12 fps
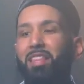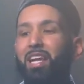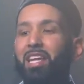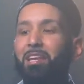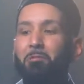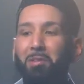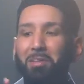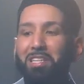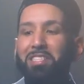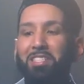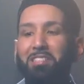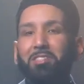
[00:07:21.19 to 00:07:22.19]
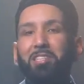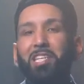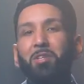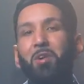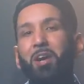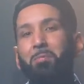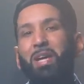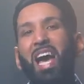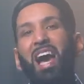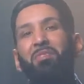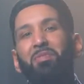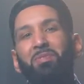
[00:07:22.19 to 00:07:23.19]
that He will listen to you on
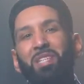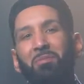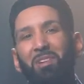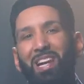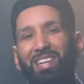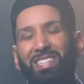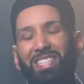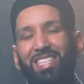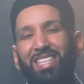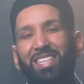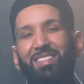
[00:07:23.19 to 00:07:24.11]
behalf of someone else.